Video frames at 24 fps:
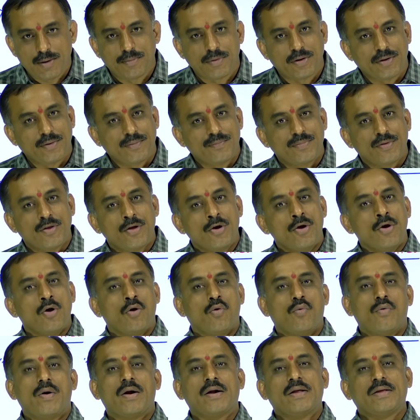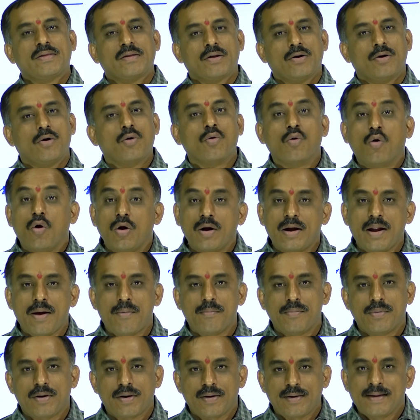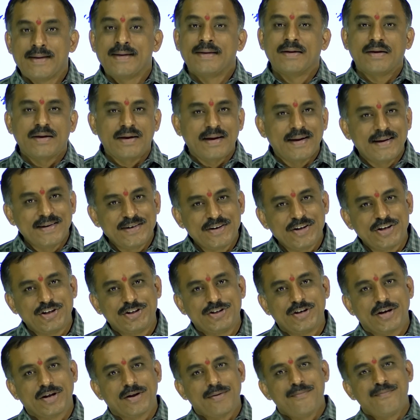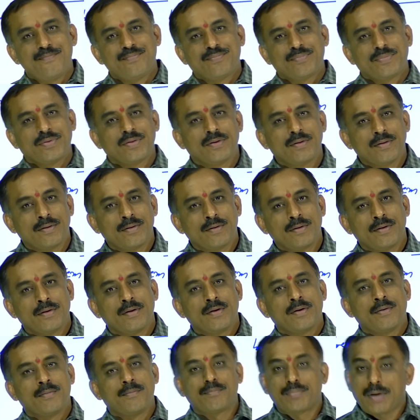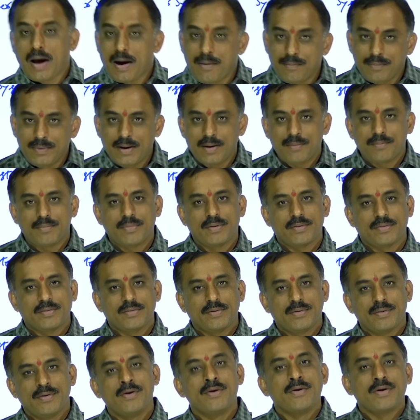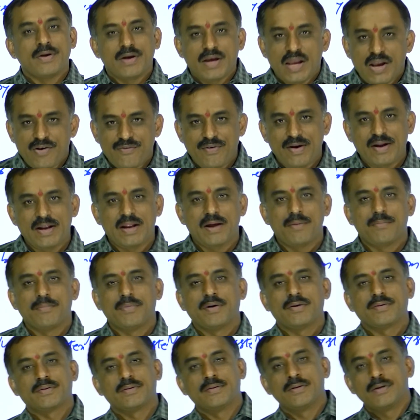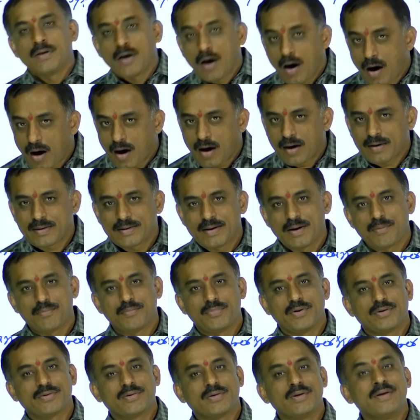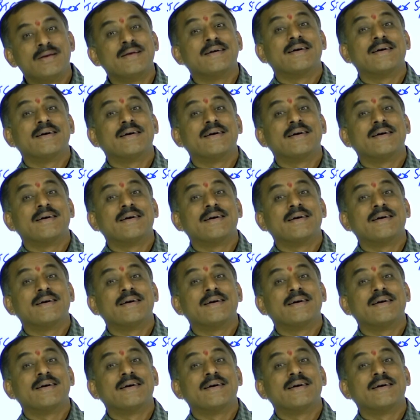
number? What is a whole number? Integer, prime numbers, even numbers, odd numbers,